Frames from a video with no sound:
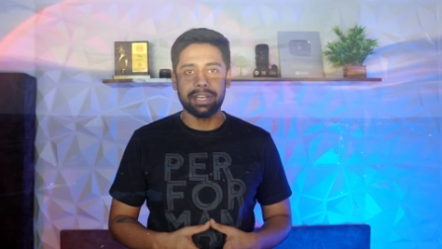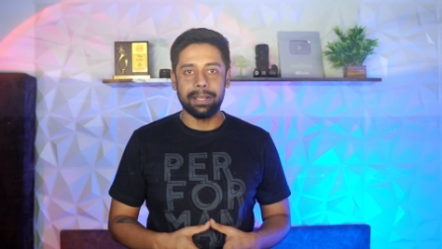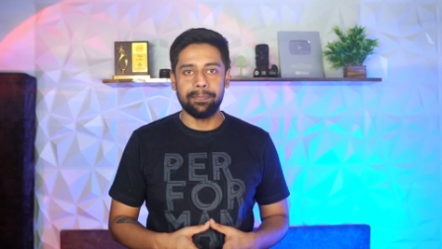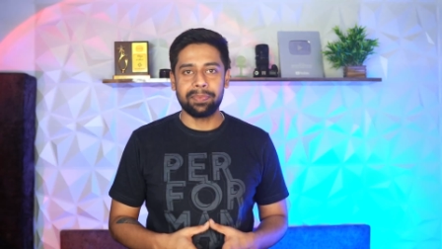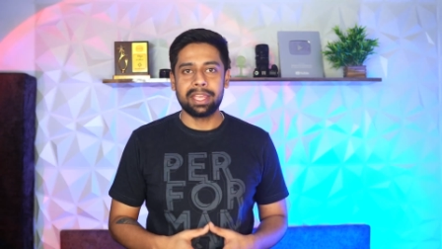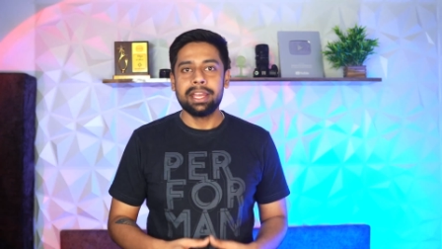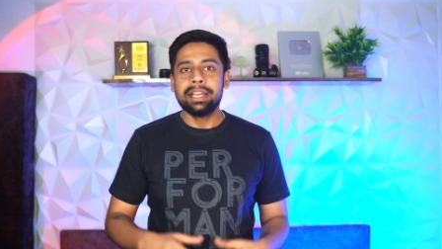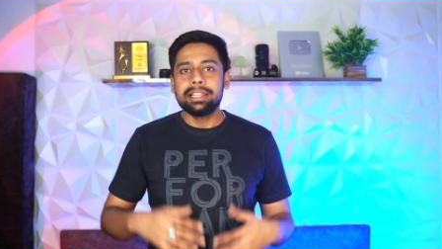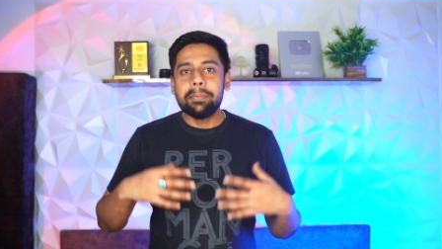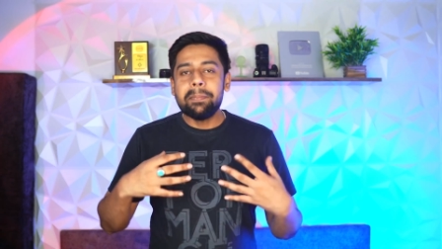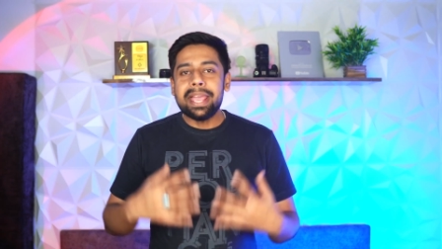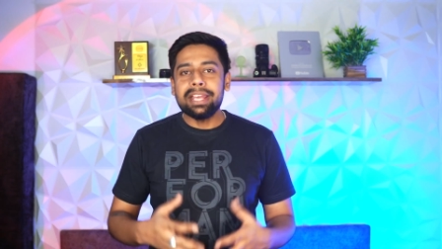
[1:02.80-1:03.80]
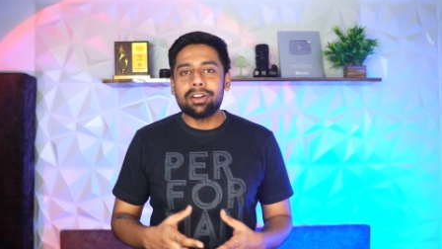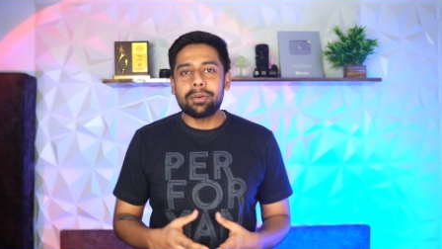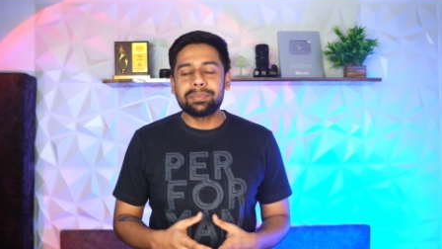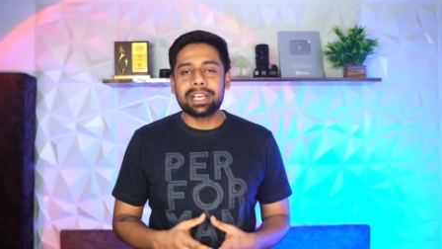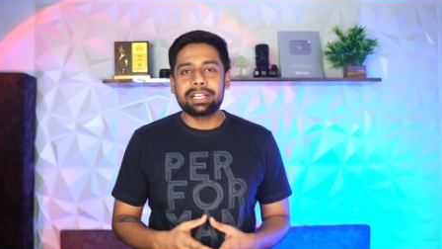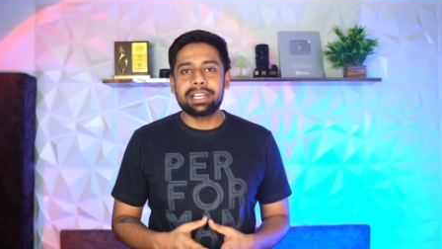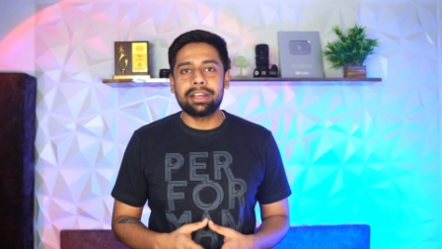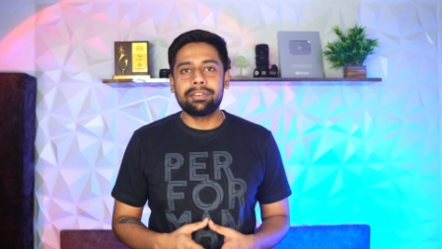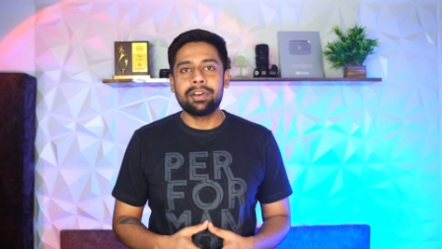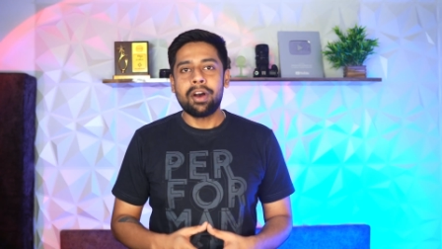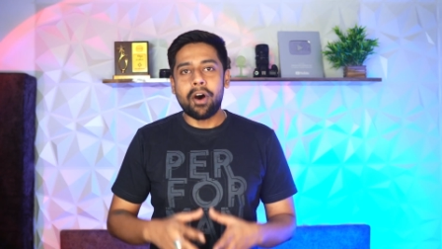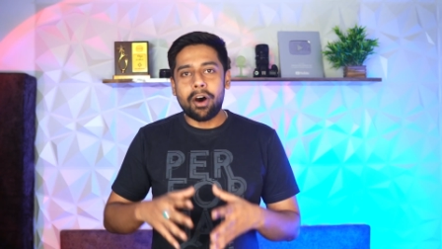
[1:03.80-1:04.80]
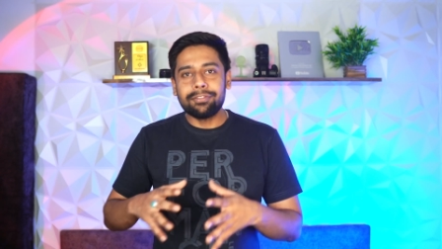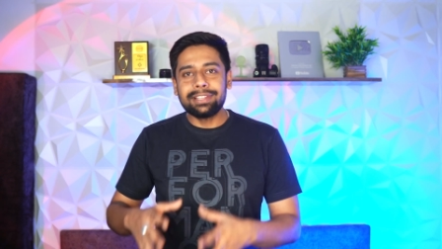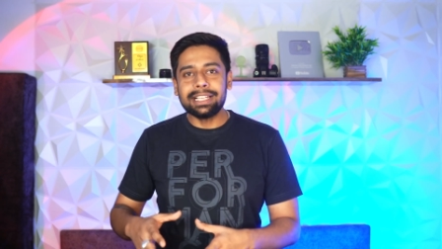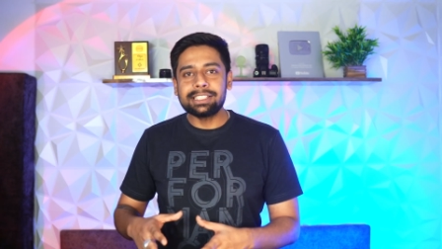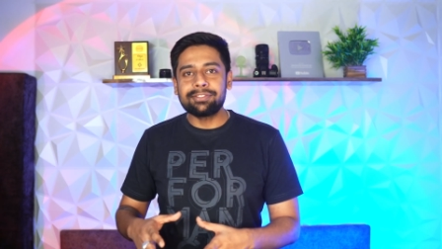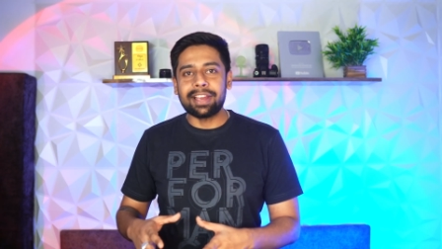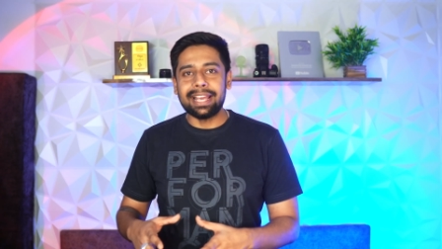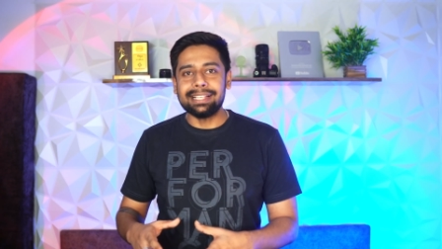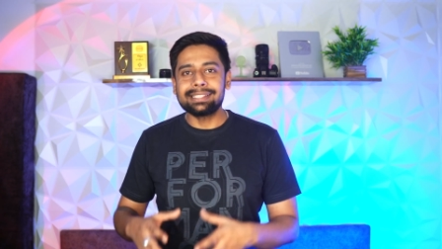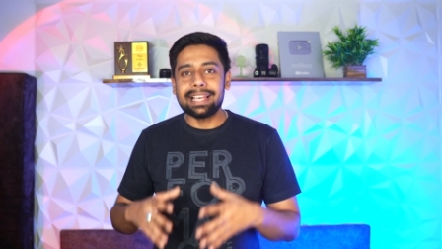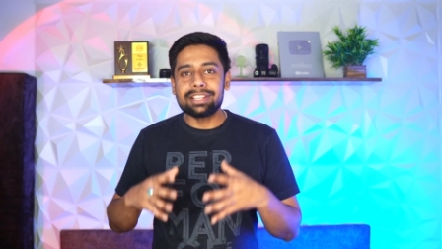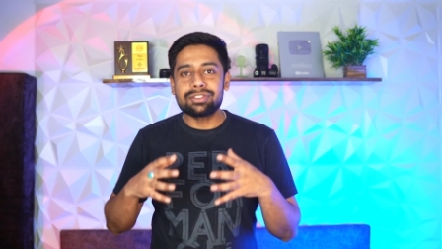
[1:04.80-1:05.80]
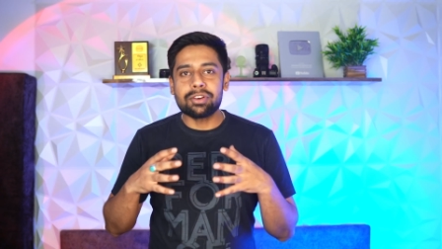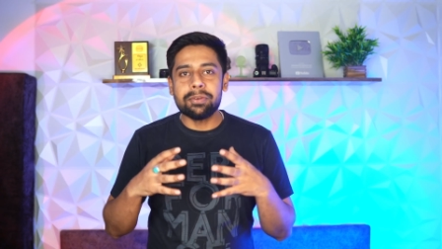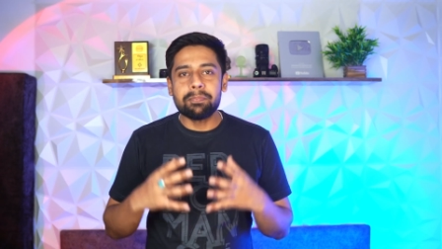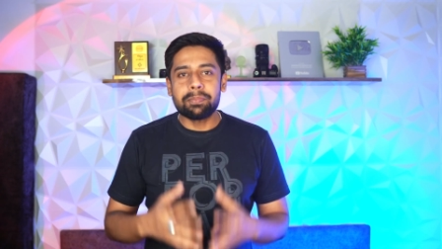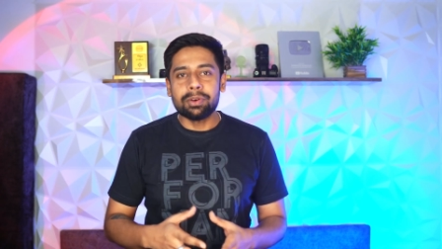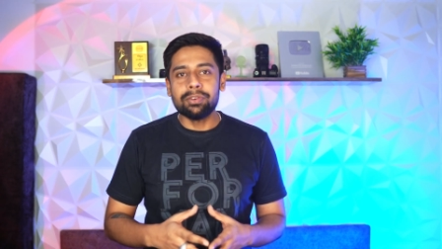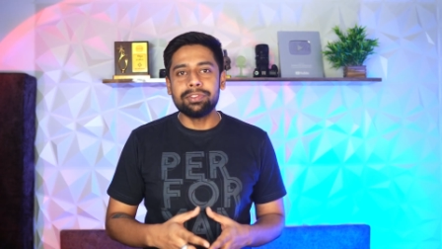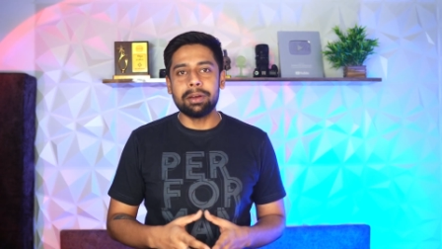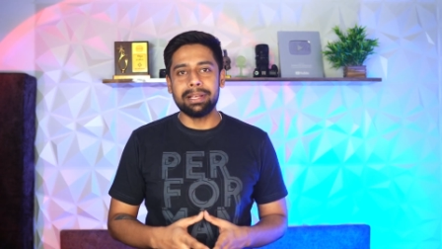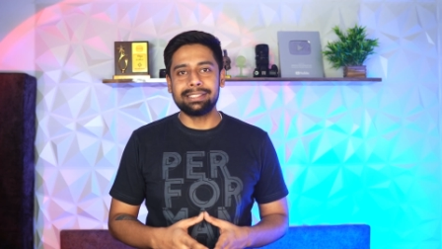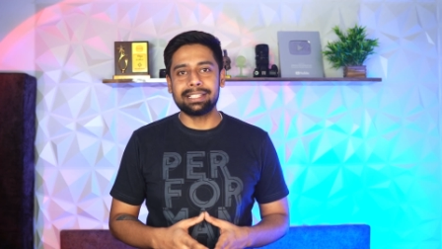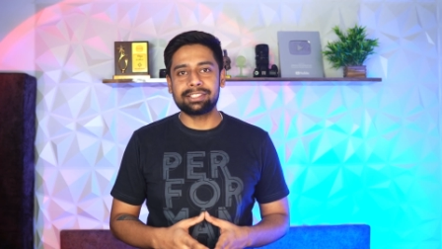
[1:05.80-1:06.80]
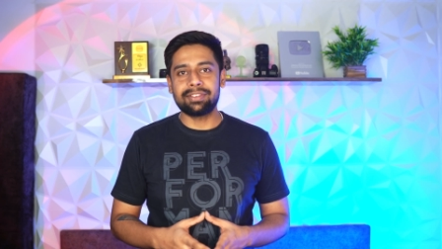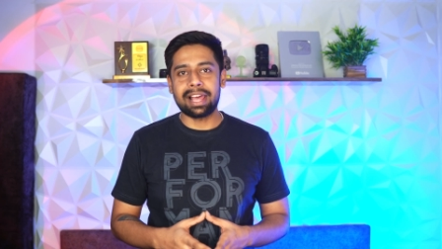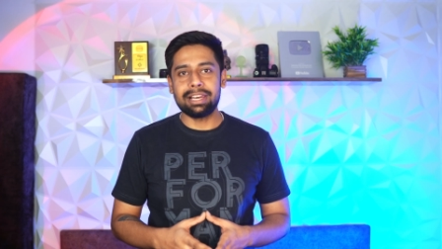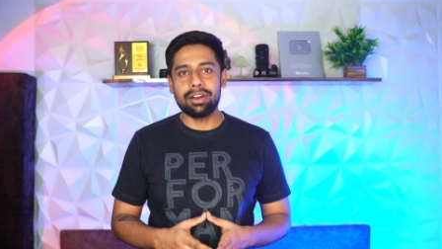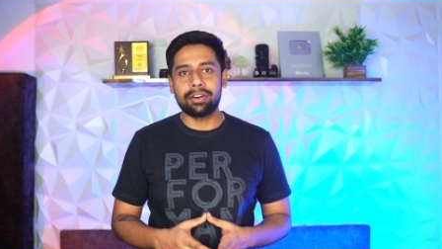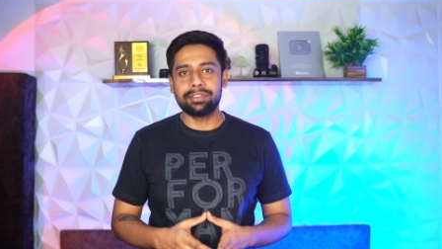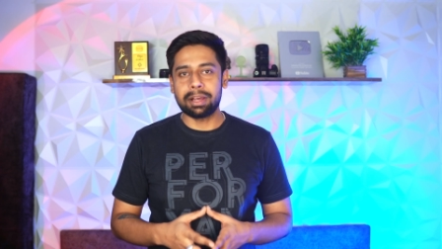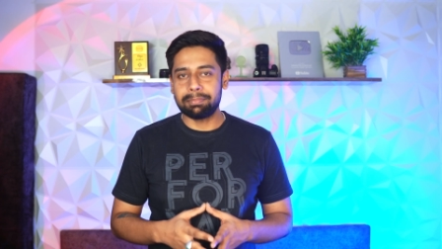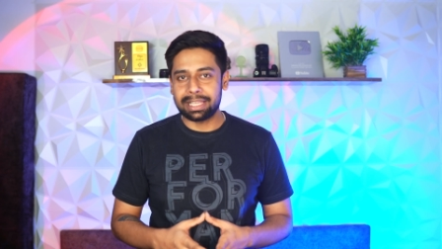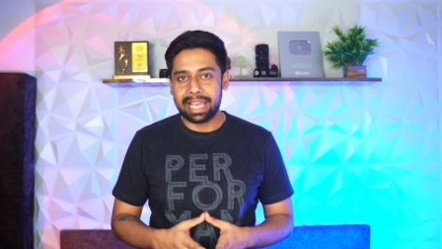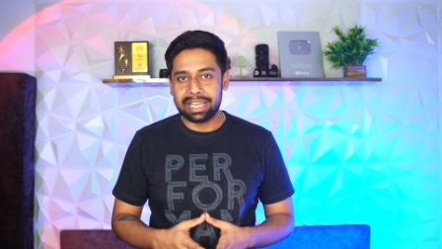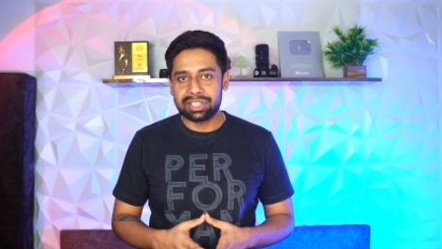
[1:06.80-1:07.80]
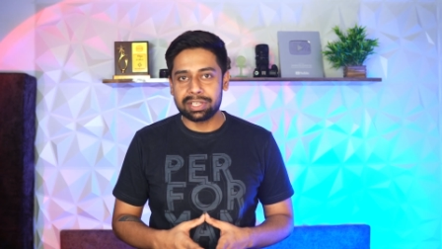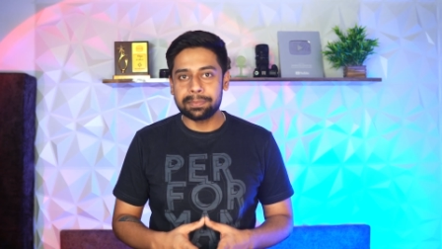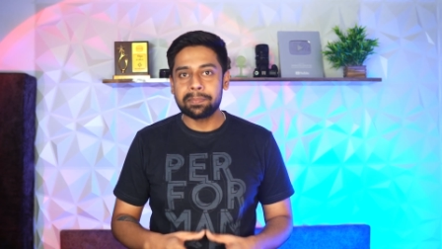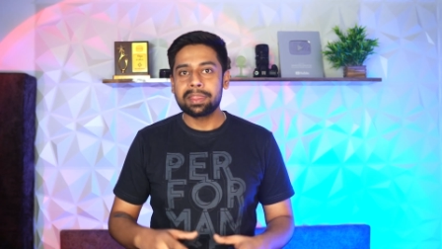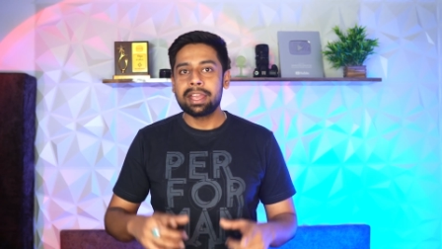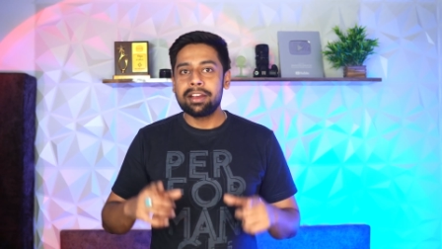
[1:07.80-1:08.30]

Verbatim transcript: today. The main objective of this phase is to improve the business value of the application